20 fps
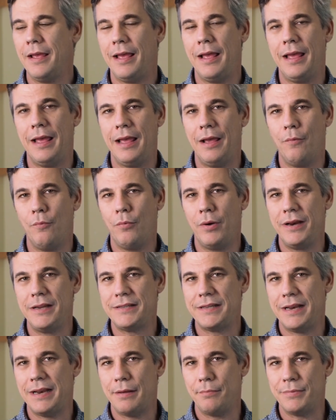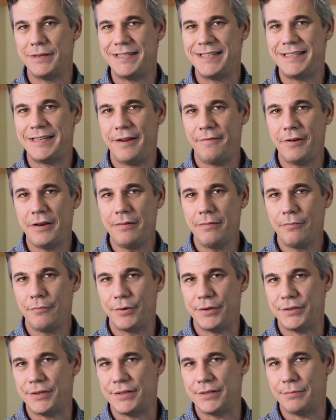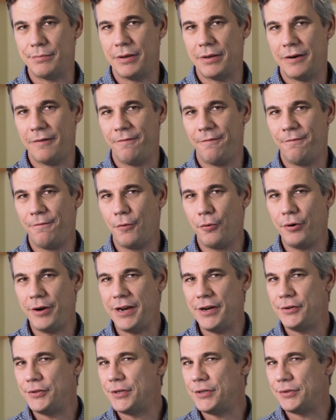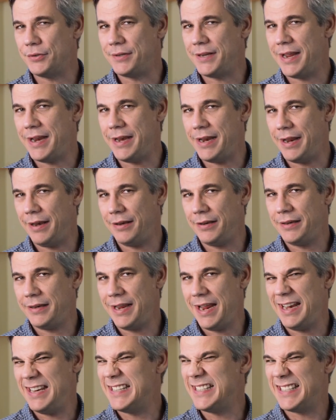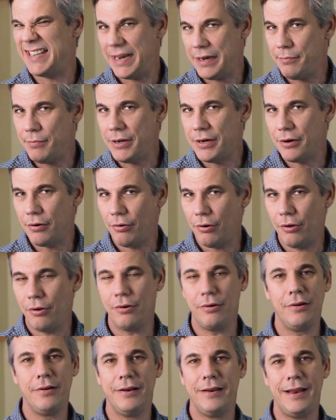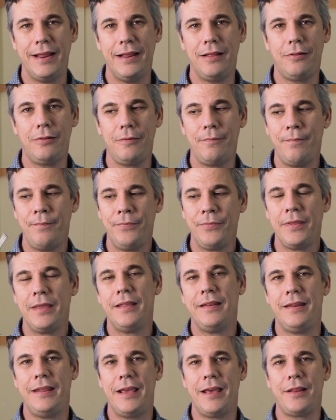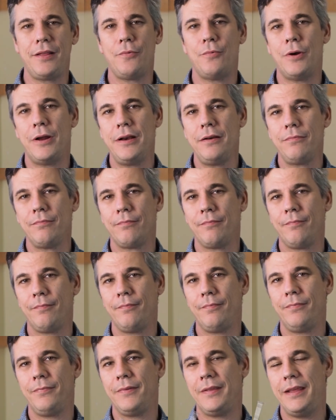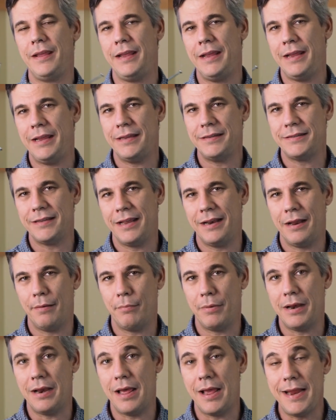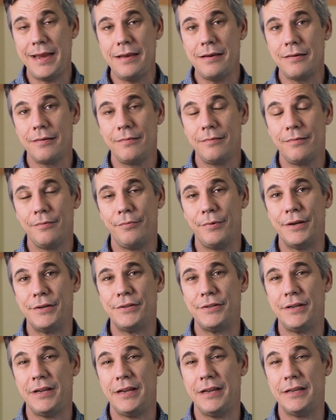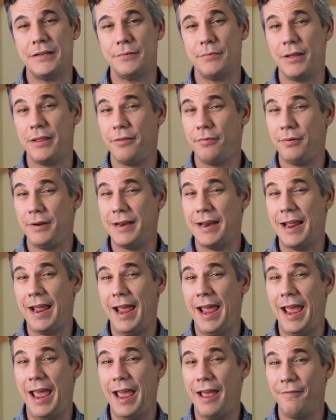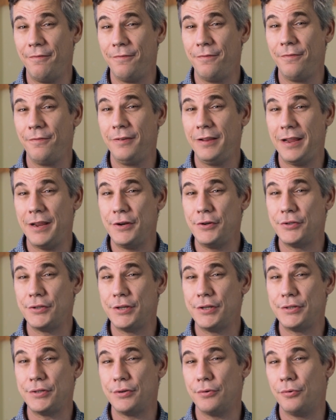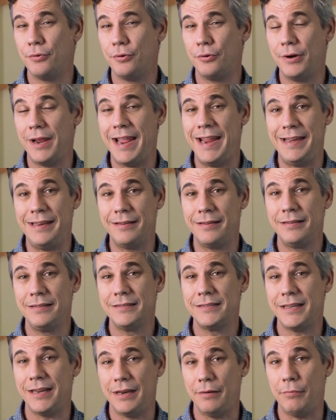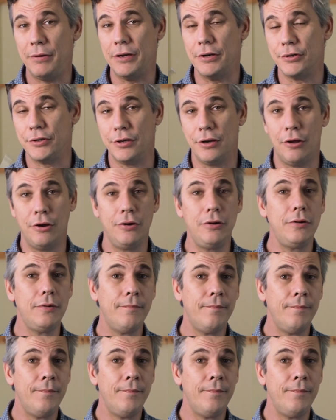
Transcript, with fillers: Uh, one is a number seven, which is about a four inches or 10, 10 centimeter long nail. The other one is a number nine, which is about three and a half inches or eight centimeters long.